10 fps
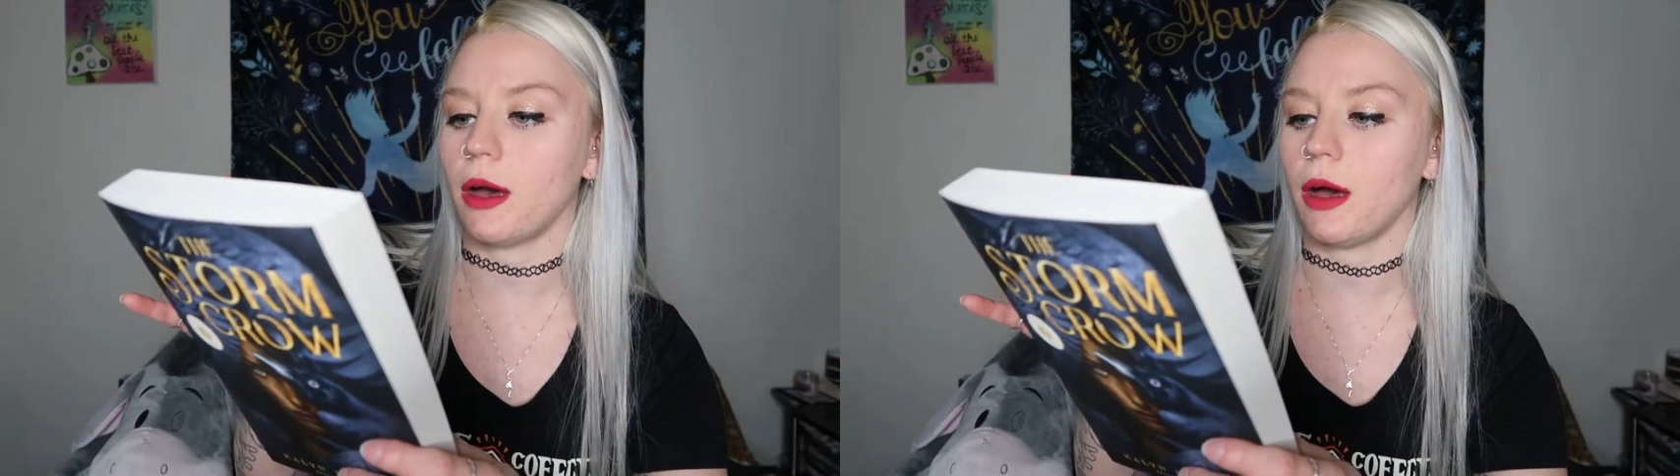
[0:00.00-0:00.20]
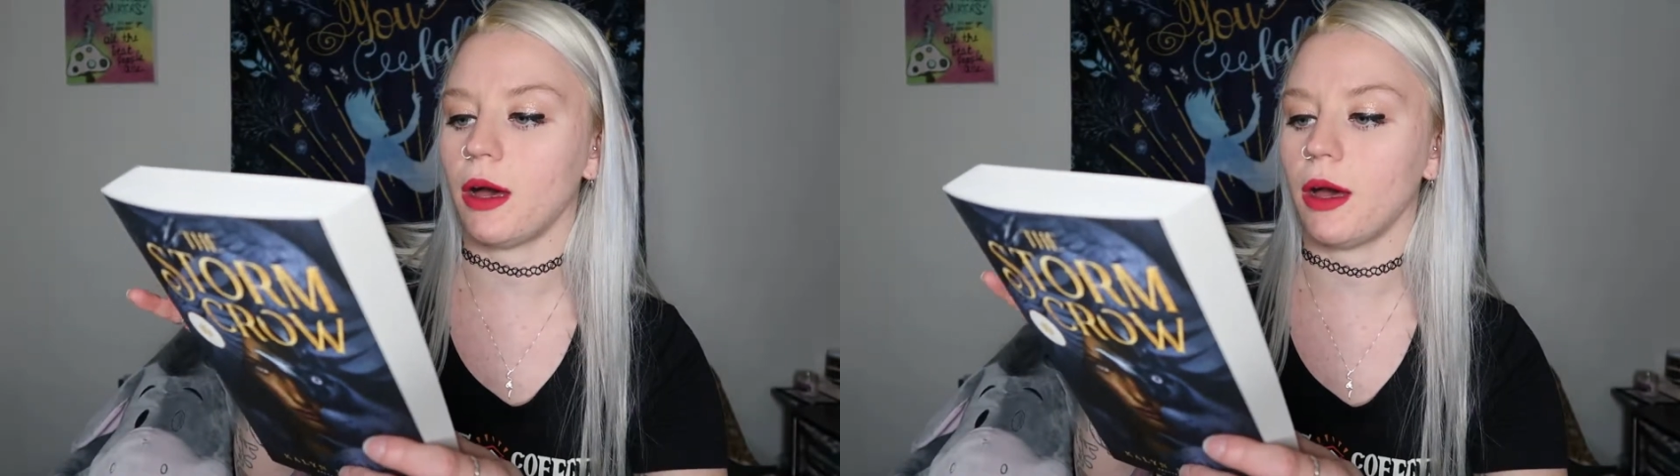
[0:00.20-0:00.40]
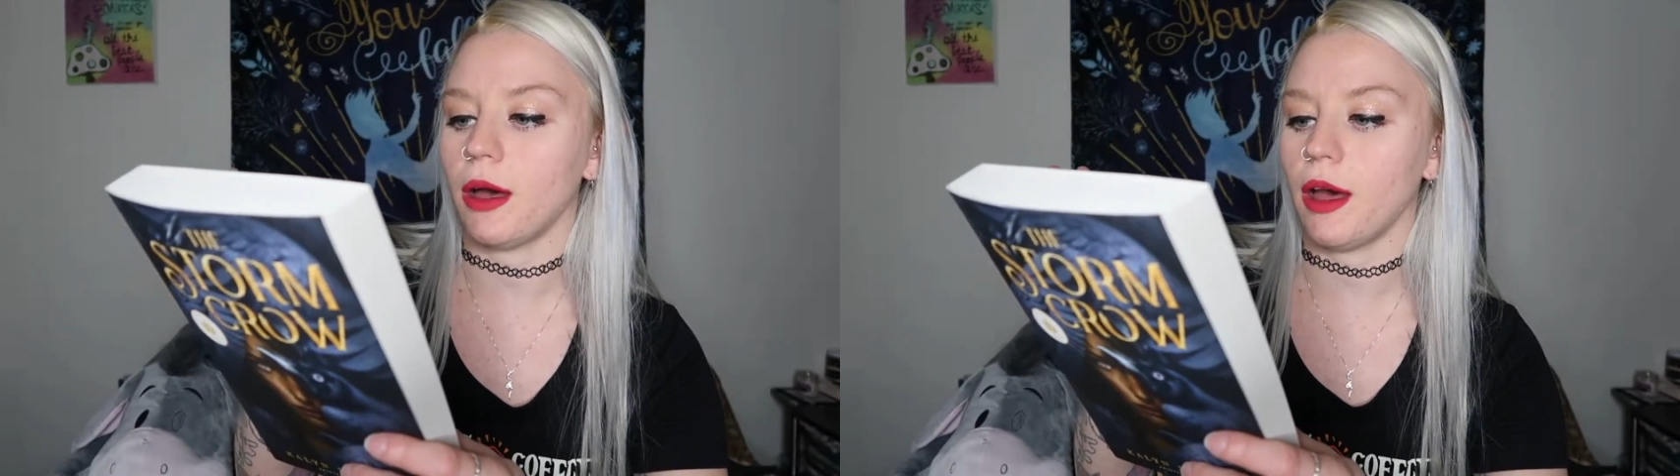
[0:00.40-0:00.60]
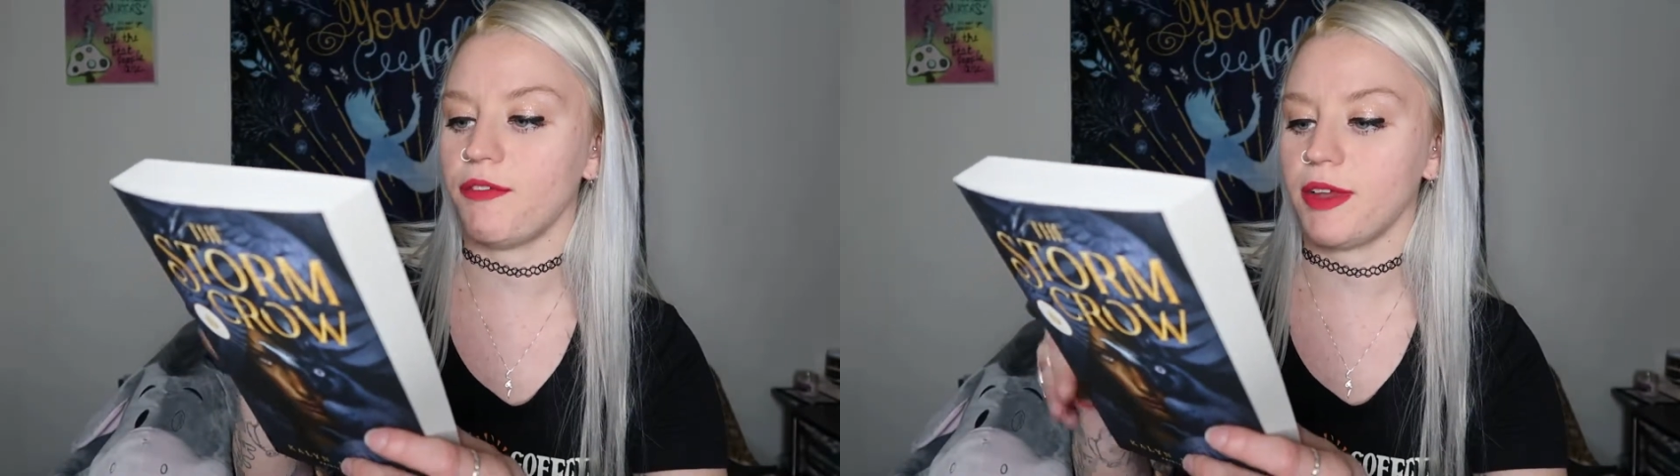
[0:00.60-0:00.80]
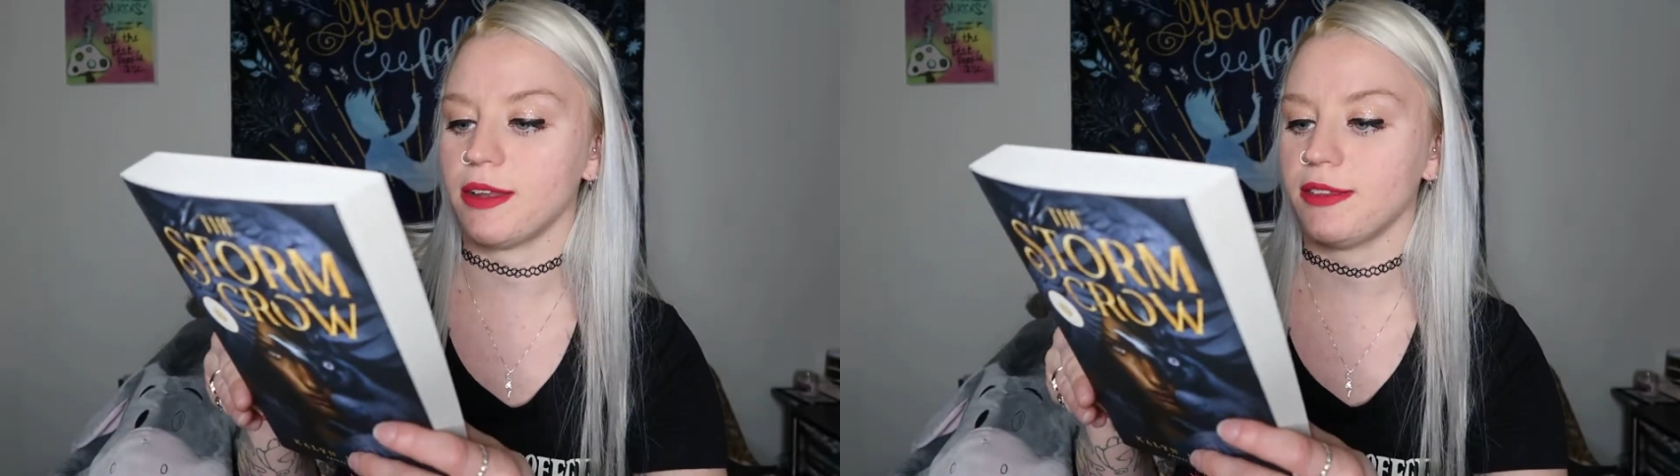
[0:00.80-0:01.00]

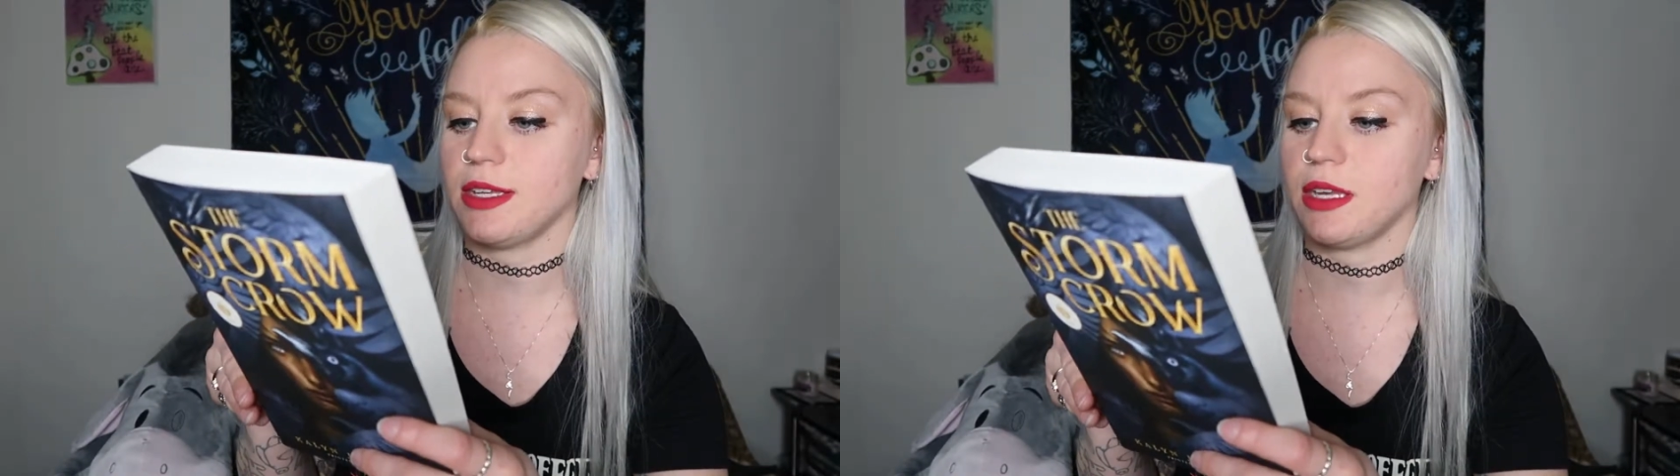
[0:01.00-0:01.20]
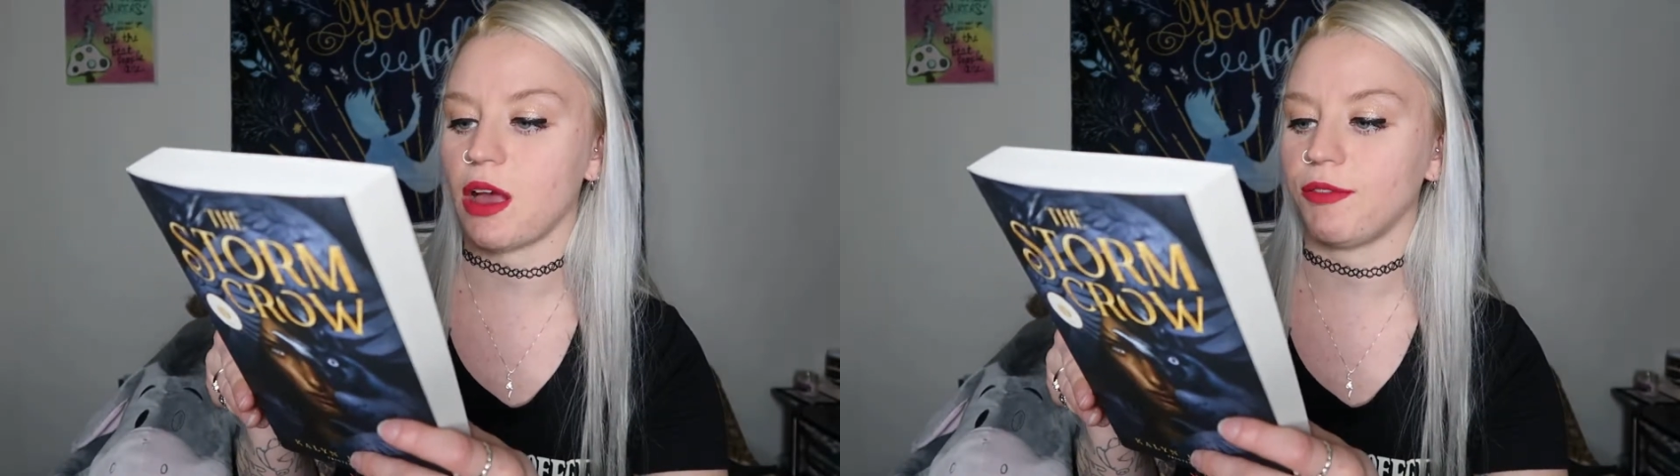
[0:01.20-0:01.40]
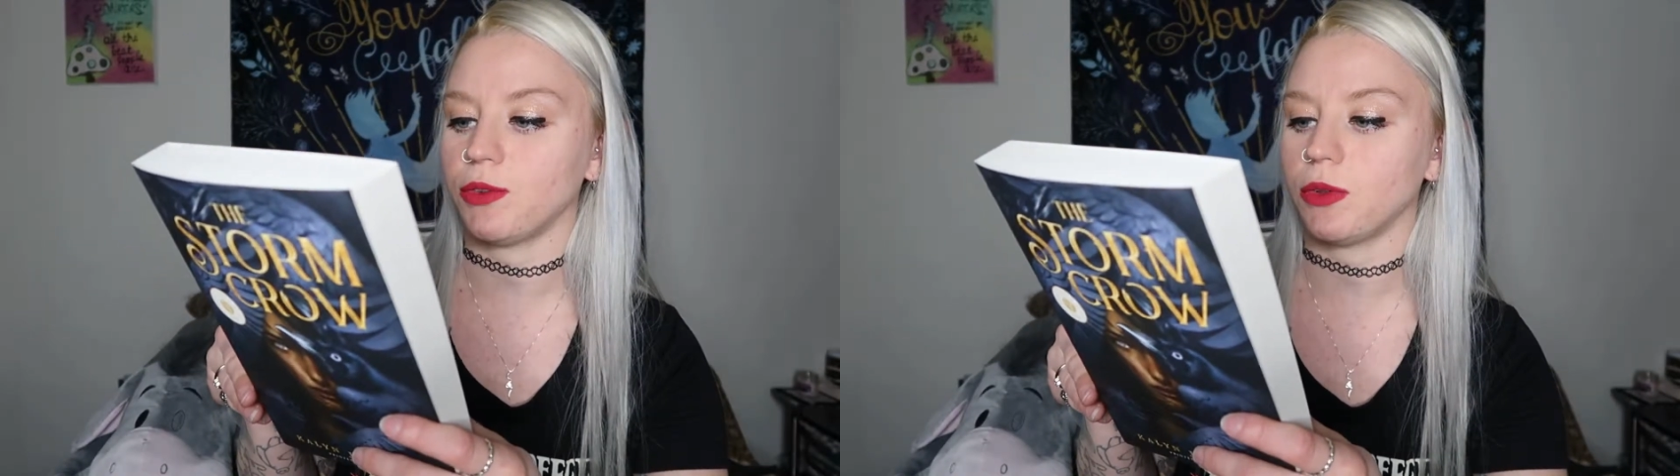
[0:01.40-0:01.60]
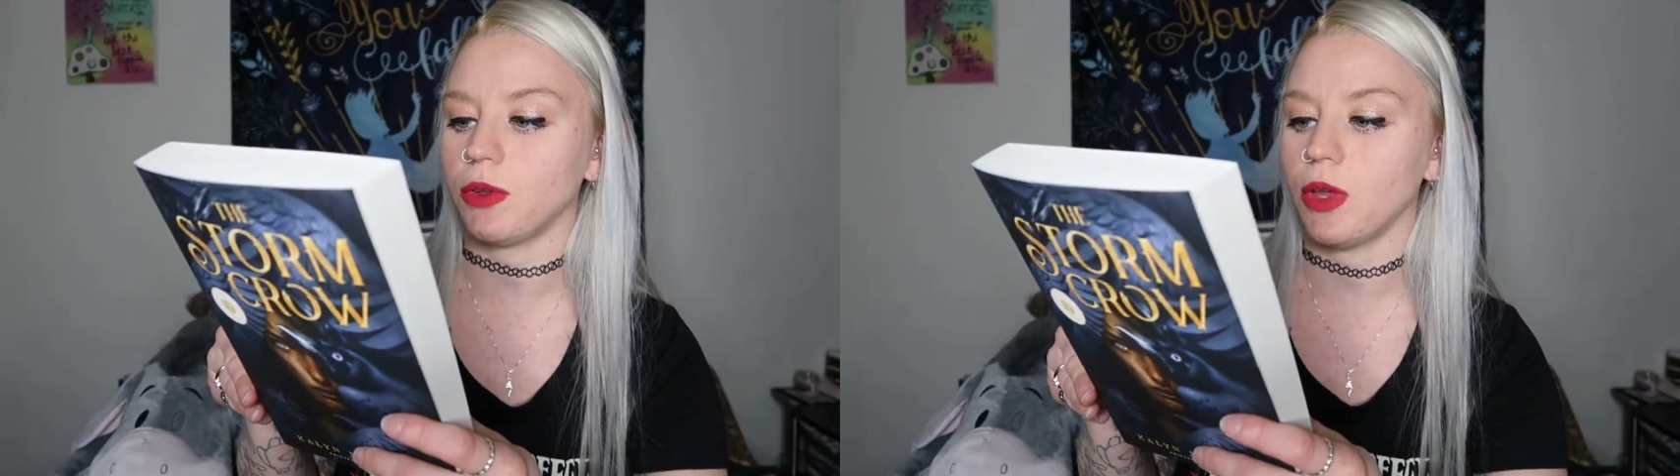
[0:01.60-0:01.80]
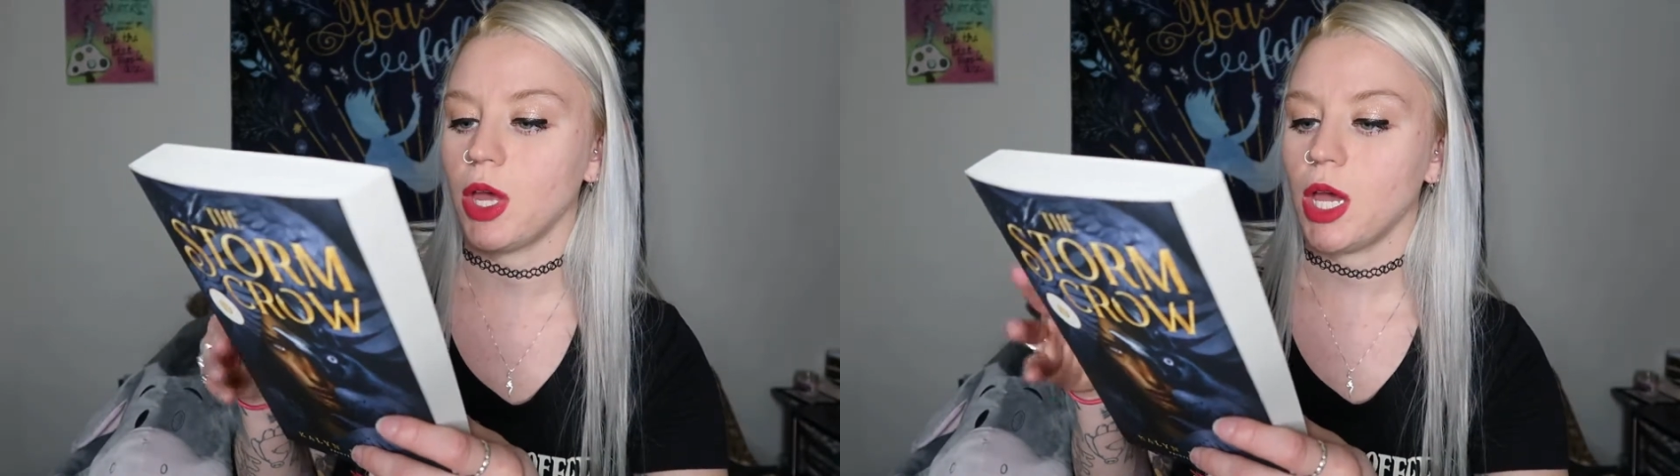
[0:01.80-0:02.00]
a fantasy
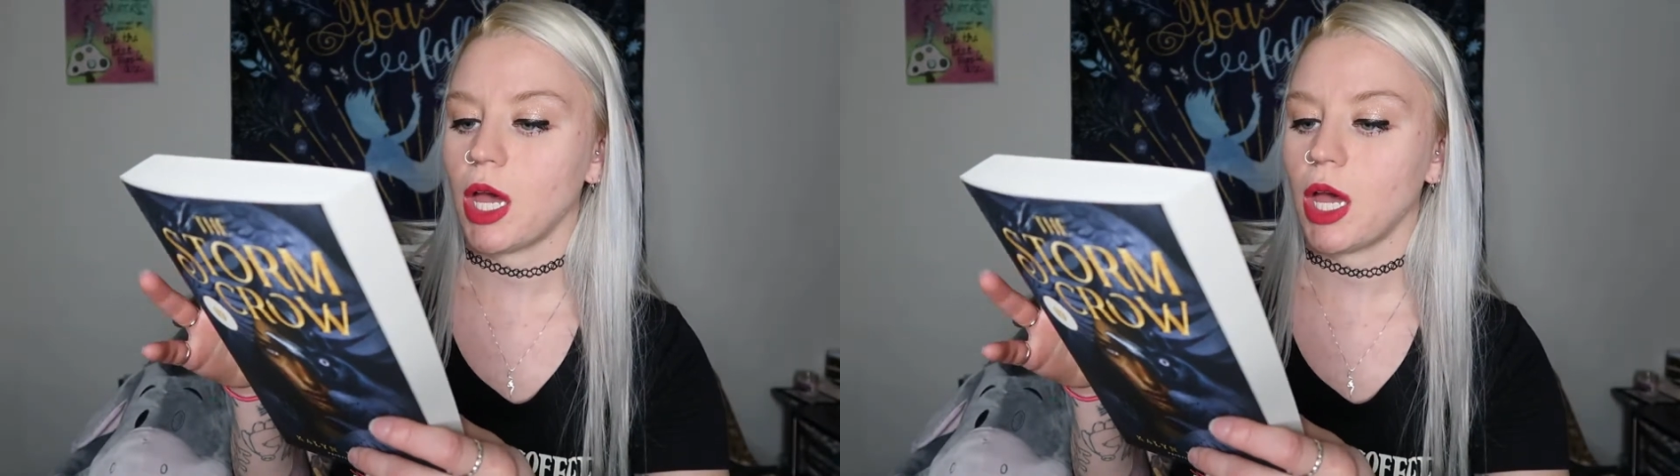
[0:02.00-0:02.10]
novel